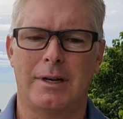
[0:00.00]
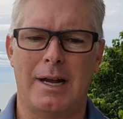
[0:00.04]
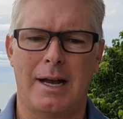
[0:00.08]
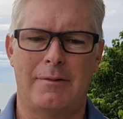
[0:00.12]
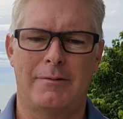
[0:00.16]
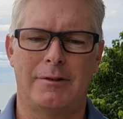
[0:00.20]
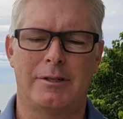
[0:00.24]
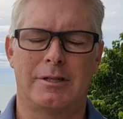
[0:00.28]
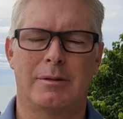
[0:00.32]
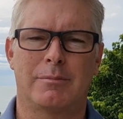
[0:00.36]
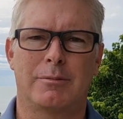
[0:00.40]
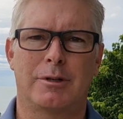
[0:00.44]

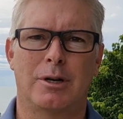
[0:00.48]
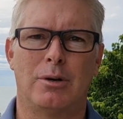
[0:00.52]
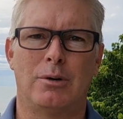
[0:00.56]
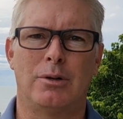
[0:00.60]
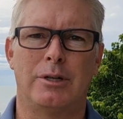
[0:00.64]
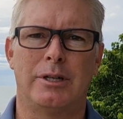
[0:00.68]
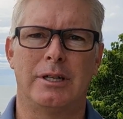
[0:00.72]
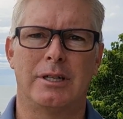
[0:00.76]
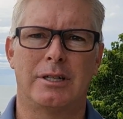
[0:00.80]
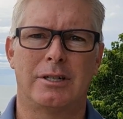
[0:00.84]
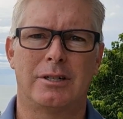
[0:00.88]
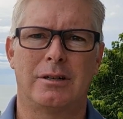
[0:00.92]
Having some
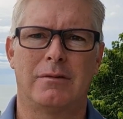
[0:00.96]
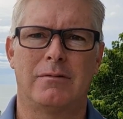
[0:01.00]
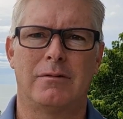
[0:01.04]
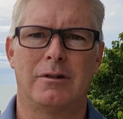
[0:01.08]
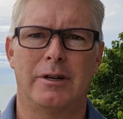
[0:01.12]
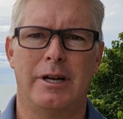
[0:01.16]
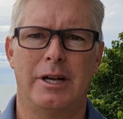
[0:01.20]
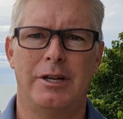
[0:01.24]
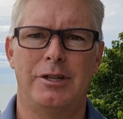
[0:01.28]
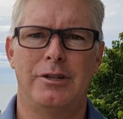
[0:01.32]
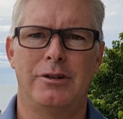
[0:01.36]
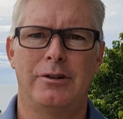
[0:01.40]
gold and
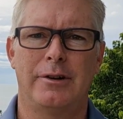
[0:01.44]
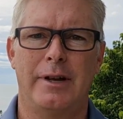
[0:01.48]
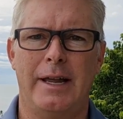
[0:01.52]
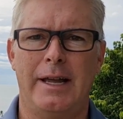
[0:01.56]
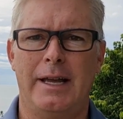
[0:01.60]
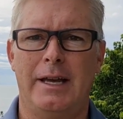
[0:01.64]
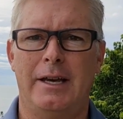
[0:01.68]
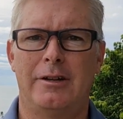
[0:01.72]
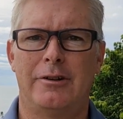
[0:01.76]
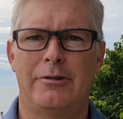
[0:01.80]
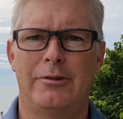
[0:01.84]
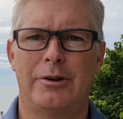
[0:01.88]
silver in your
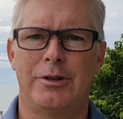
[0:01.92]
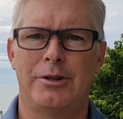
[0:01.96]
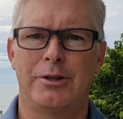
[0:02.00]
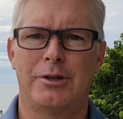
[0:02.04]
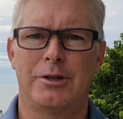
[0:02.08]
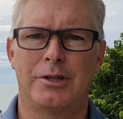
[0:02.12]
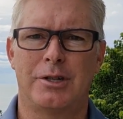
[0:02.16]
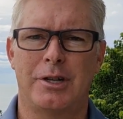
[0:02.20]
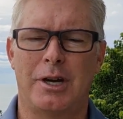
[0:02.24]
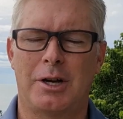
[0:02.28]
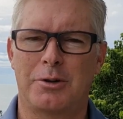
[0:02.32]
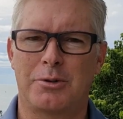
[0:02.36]
hand or in your
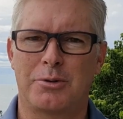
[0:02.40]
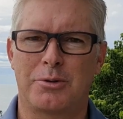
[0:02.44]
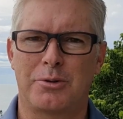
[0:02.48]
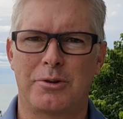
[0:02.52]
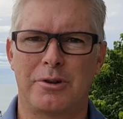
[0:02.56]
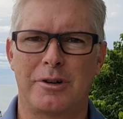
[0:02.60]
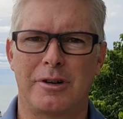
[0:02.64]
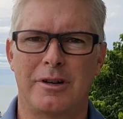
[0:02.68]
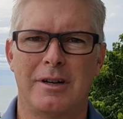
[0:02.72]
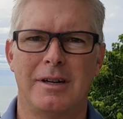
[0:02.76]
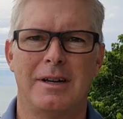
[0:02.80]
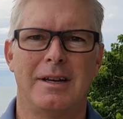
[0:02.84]
sock
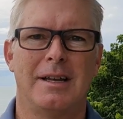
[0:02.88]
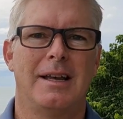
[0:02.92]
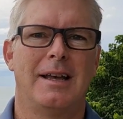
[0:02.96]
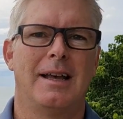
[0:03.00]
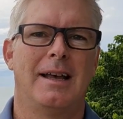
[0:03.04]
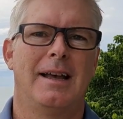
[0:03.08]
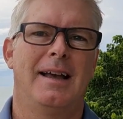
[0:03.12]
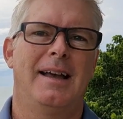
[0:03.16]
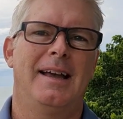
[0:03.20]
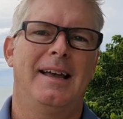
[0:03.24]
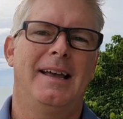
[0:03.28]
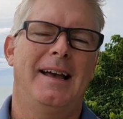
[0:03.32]
drawer,
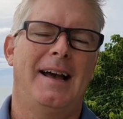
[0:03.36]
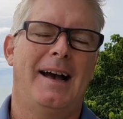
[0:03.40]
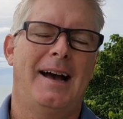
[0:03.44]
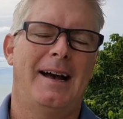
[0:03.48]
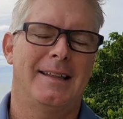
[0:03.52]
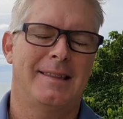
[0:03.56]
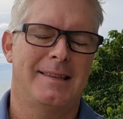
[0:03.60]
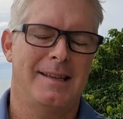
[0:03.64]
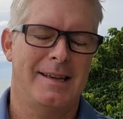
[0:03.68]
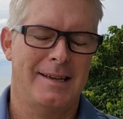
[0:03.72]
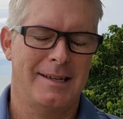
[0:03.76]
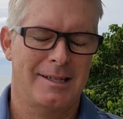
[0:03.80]

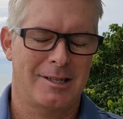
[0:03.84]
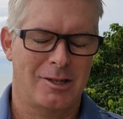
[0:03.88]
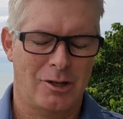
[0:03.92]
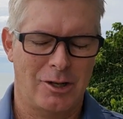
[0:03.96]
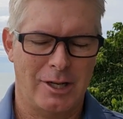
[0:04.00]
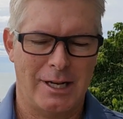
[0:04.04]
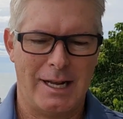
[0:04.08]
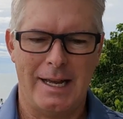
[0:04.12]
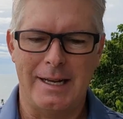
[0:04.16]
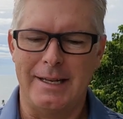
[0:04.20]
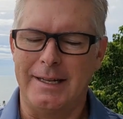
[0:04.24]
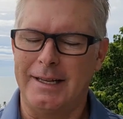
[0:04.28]
I think is a
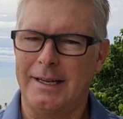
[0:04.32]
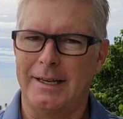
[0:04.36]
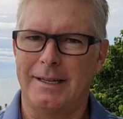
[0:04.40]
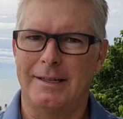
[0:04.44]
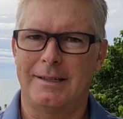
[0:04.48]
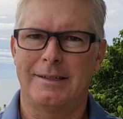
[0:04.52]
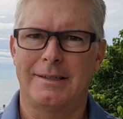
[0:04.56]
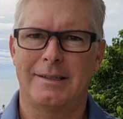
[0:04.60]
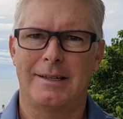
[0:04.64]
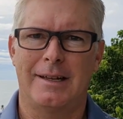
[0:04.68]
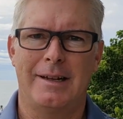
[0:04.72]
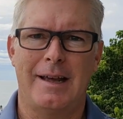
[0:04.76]
good idea. It
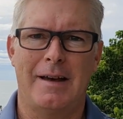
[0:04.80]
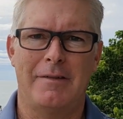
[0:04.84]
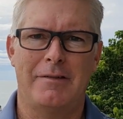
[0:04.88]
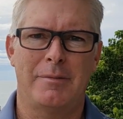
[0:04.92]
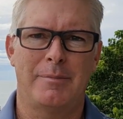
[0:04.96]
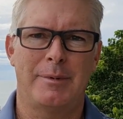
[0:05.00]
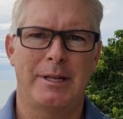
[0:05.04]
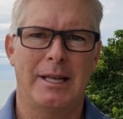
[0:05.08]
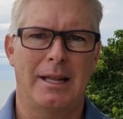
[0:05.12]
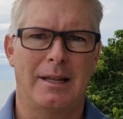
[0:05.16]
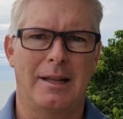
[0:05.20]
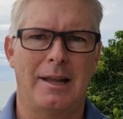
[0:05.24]
doesn't have
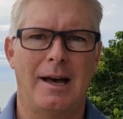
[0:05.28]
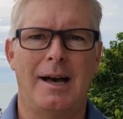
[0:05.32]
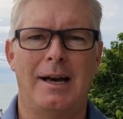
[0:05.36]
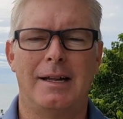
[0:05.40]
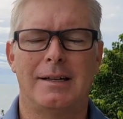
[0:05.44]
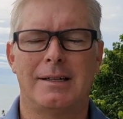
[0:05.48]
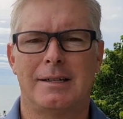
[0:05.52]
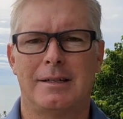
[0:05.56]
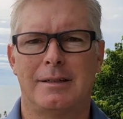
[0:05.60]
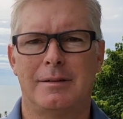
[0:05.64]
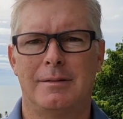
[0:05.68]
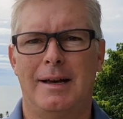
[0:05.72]
to be a
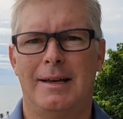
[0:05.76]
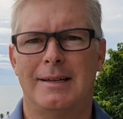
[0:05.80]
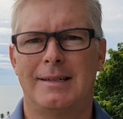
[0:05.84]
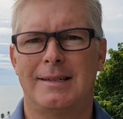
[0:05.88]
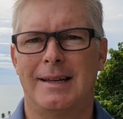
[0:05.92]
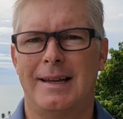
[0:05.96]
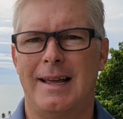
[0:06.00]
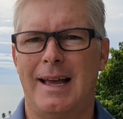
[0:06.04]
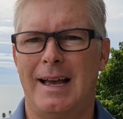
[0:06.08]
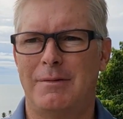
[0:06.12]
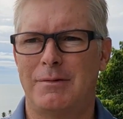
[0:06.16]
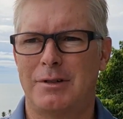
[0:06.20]
lot. I
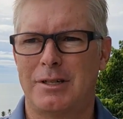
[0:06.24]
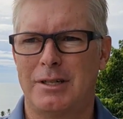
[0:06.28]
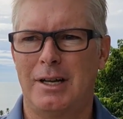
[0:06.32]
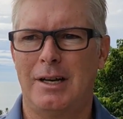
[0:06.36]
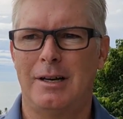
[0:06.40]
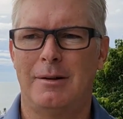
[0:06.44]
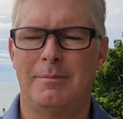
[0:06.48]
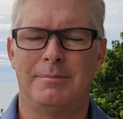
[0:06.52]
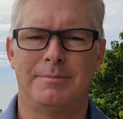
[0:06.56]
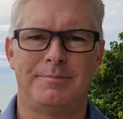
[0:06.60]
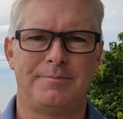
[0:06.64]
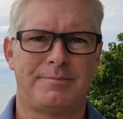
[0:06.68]
say have
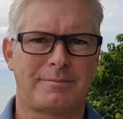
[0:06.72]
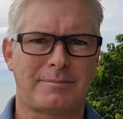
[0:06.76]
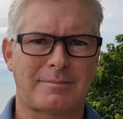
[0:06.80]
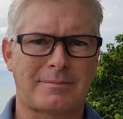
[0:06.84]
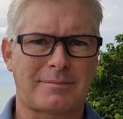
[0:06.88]
some.